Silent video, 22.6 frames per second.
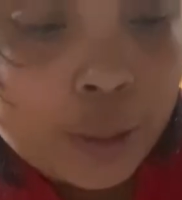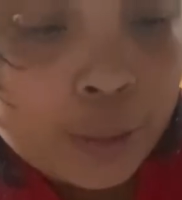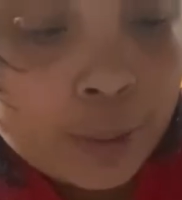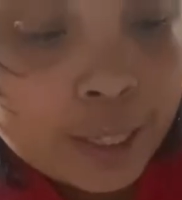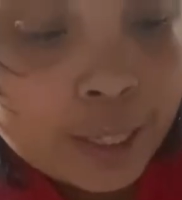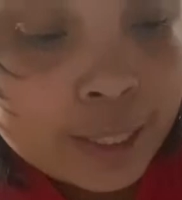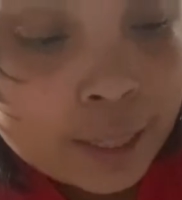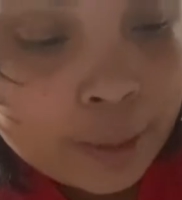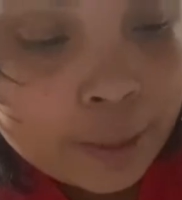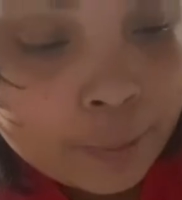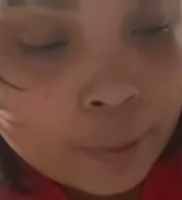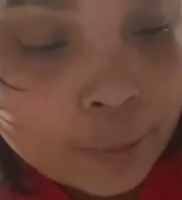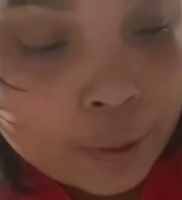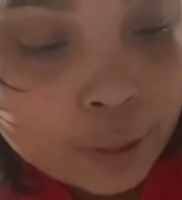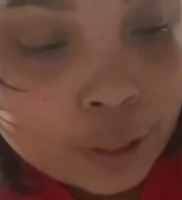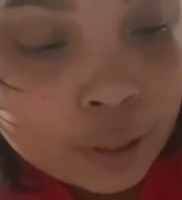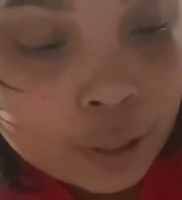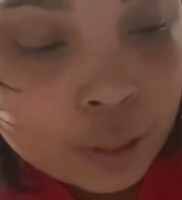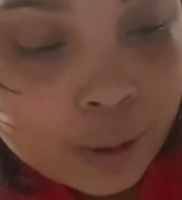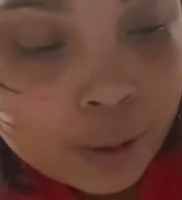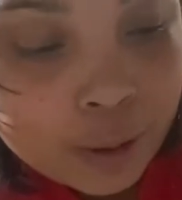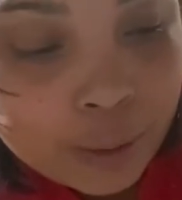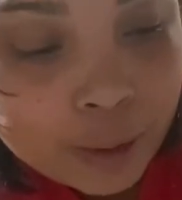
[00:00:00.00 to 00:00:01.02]
is I'm going to
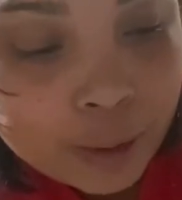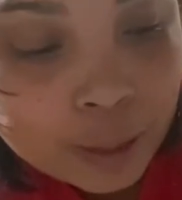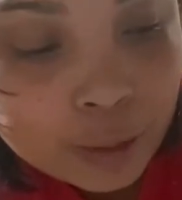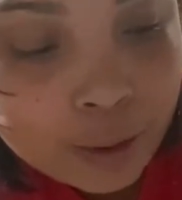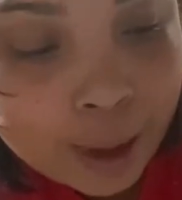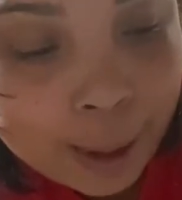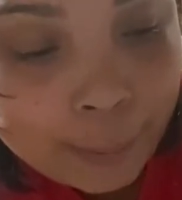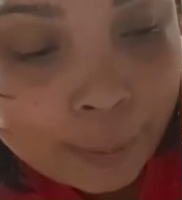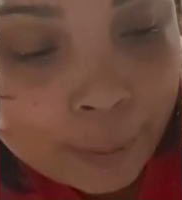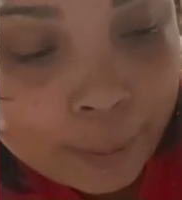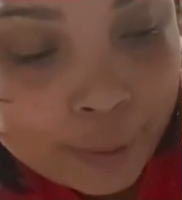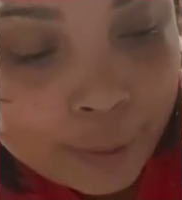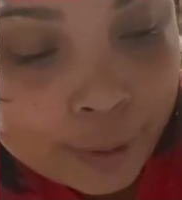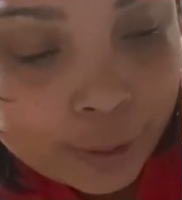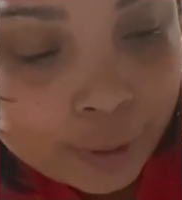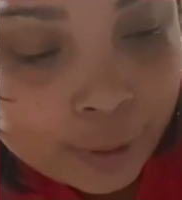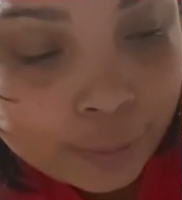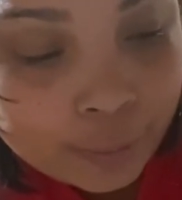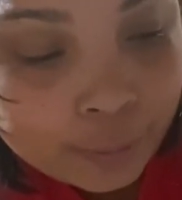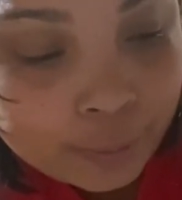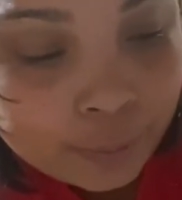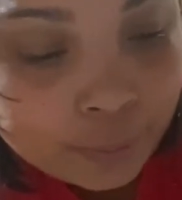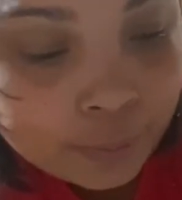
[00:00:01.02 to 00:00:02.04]
do a drop of blue
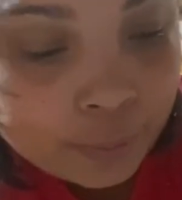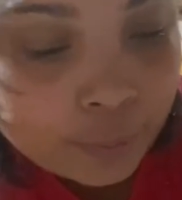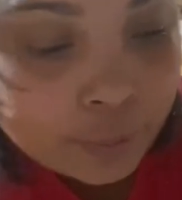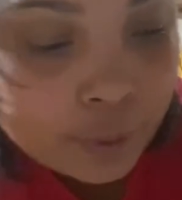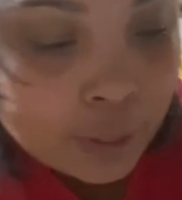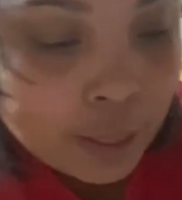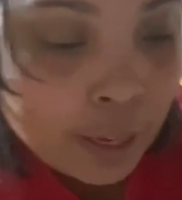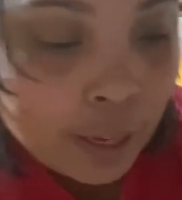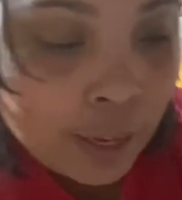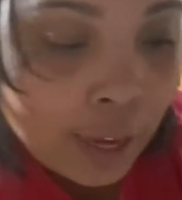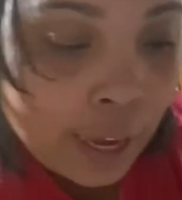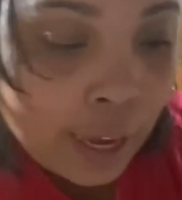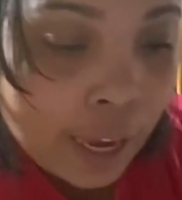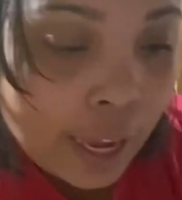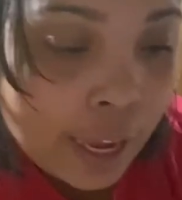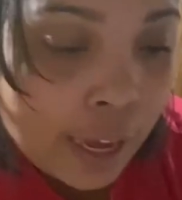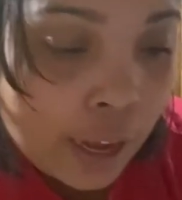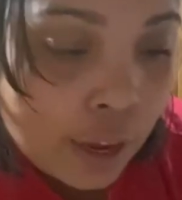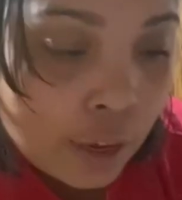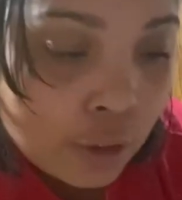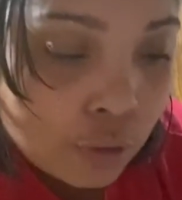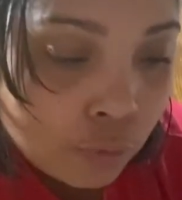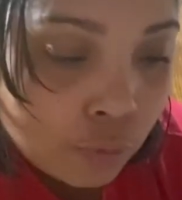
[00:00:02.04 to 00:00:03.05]
and
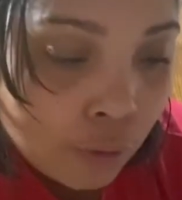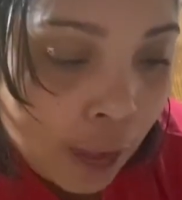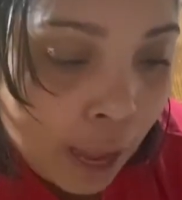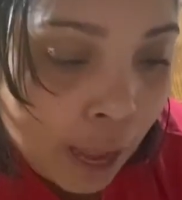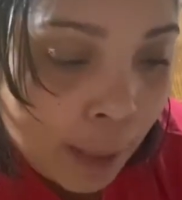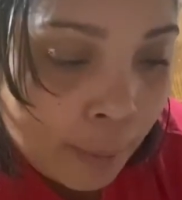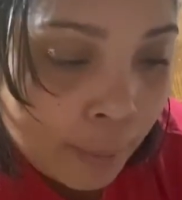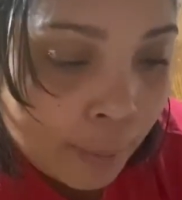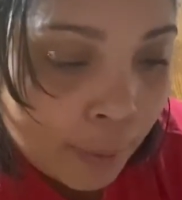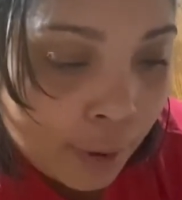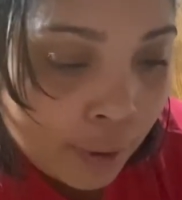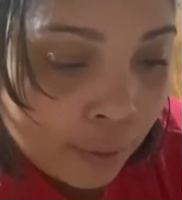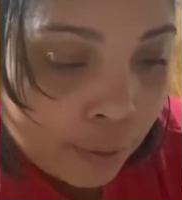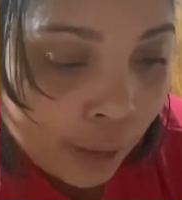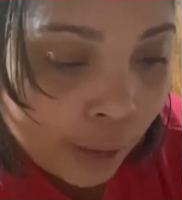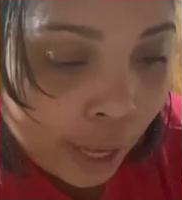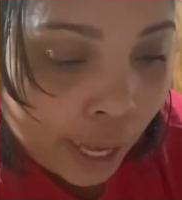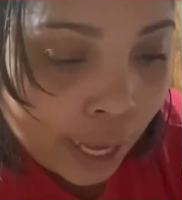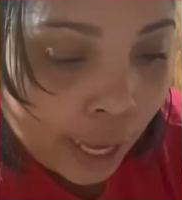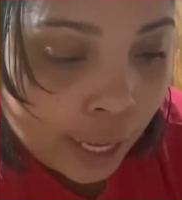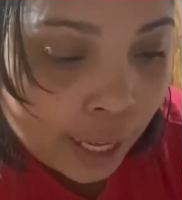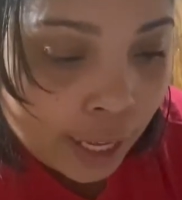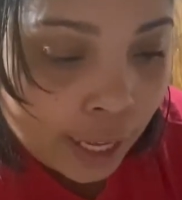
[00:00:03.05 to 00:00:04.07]
a drop of
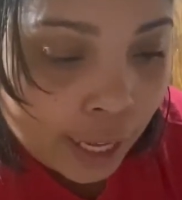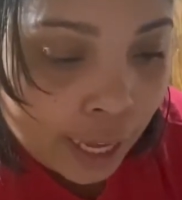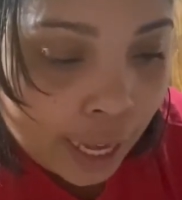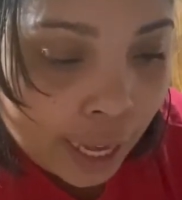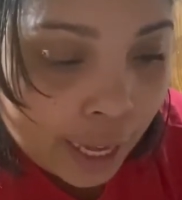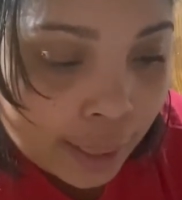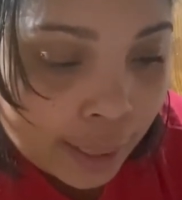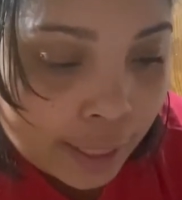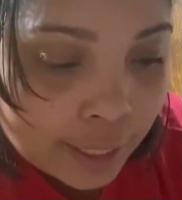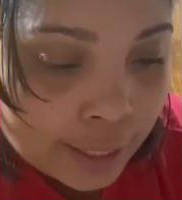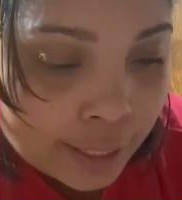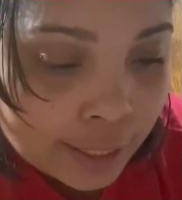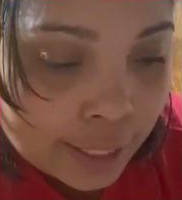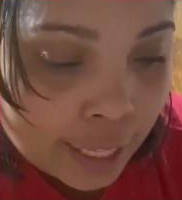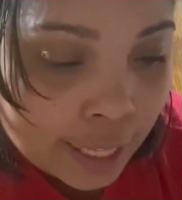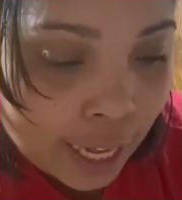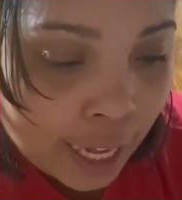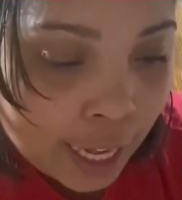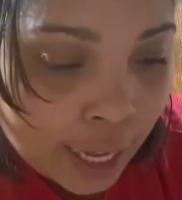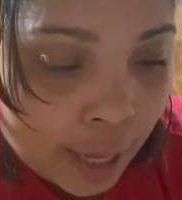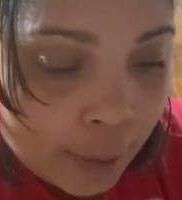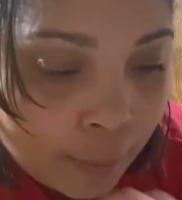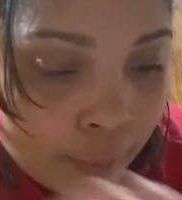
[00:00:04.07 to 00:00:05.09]
red in the
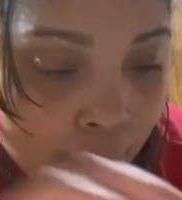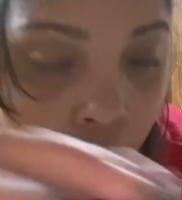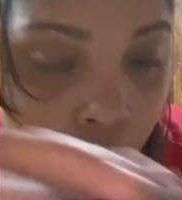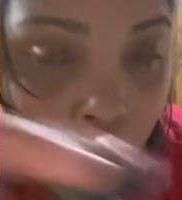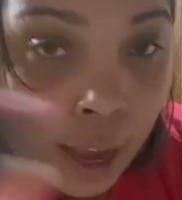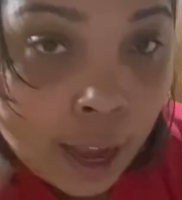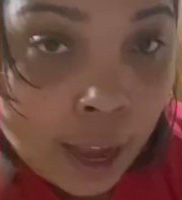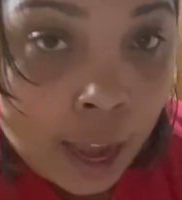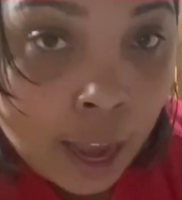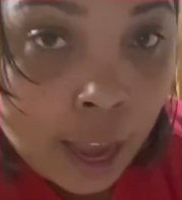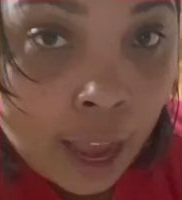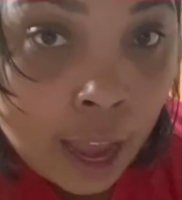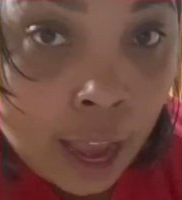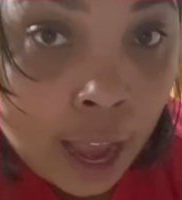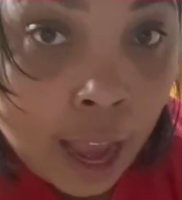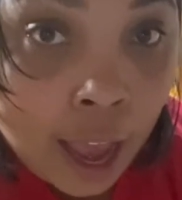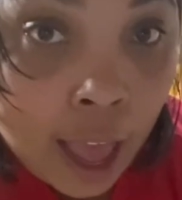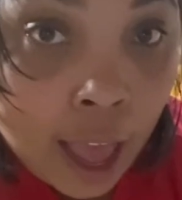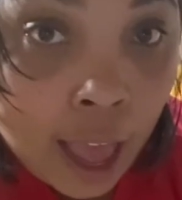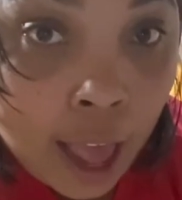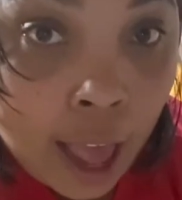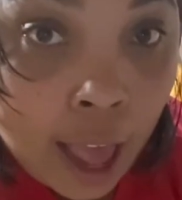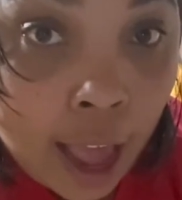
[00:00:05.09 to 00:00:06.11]
same
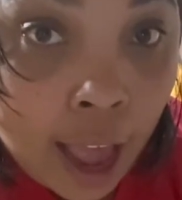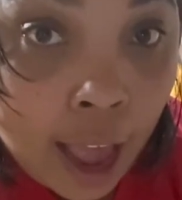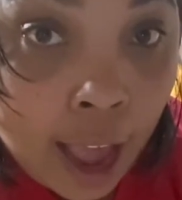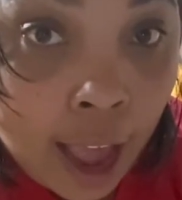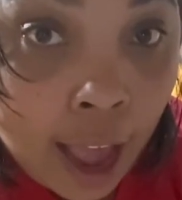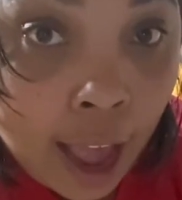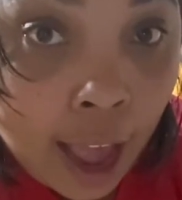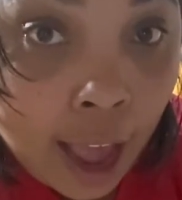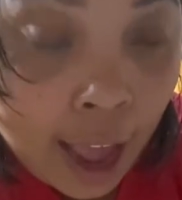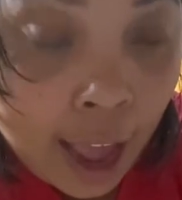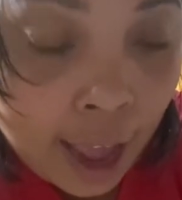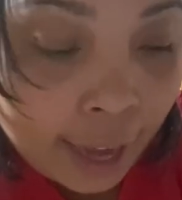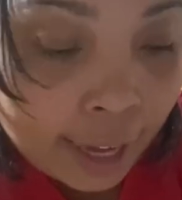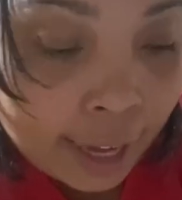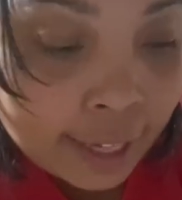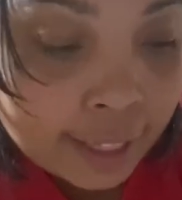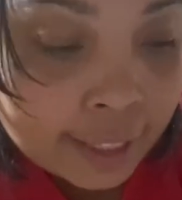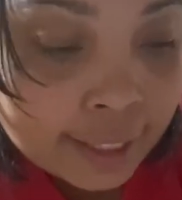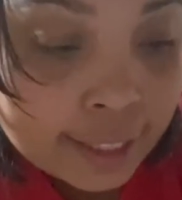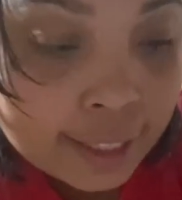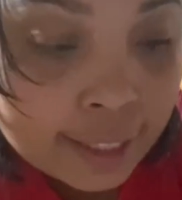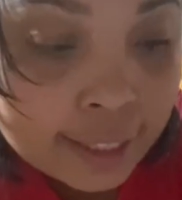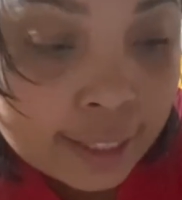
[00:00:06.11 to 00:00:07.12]

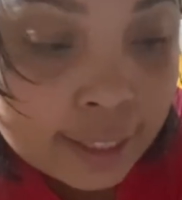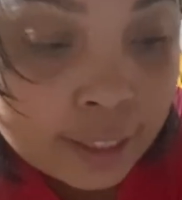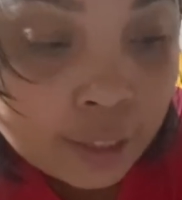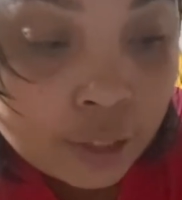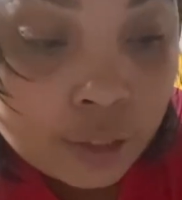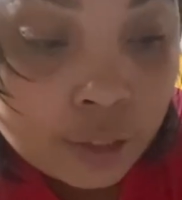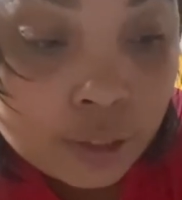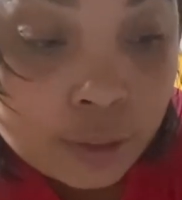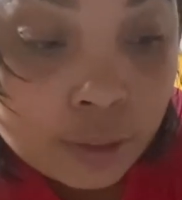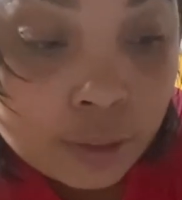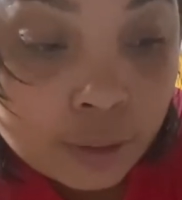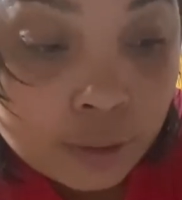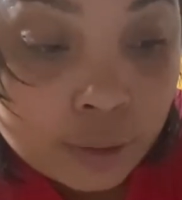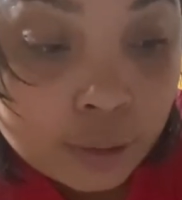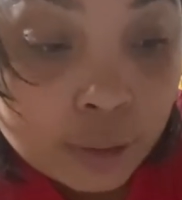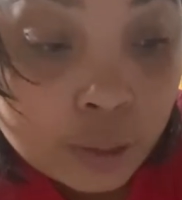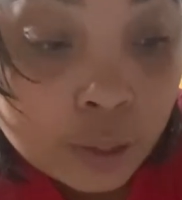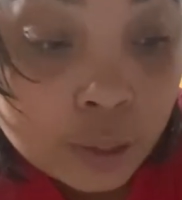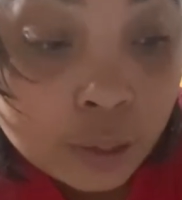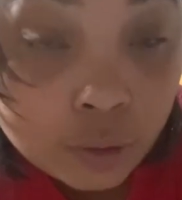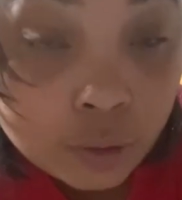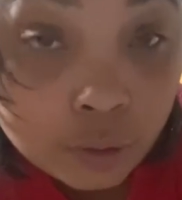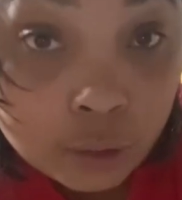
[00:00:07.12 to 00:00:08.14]
ice,
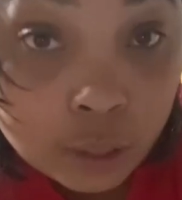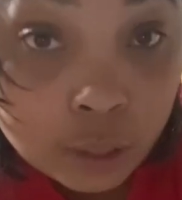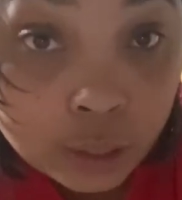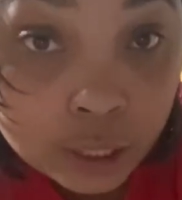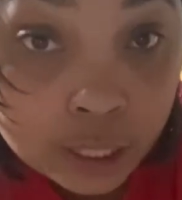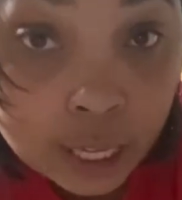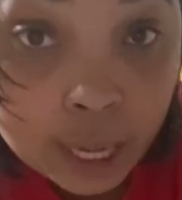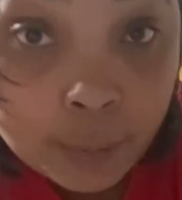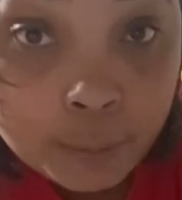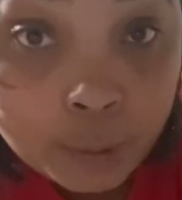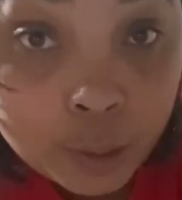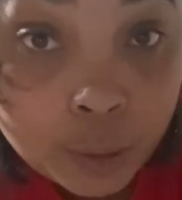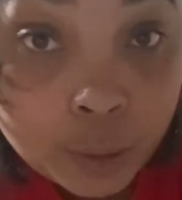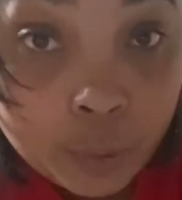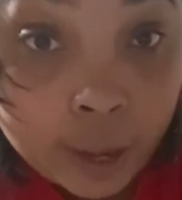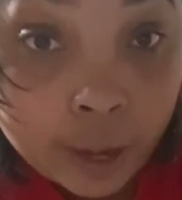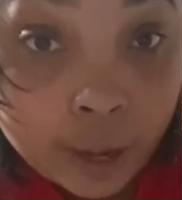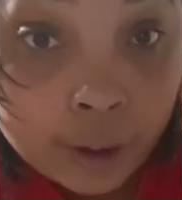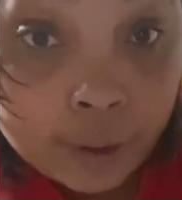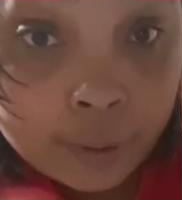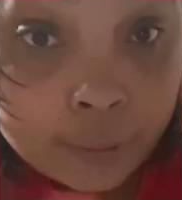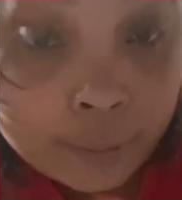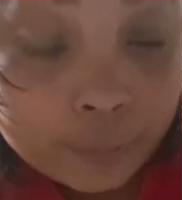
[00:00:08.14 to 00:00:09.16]
the same square.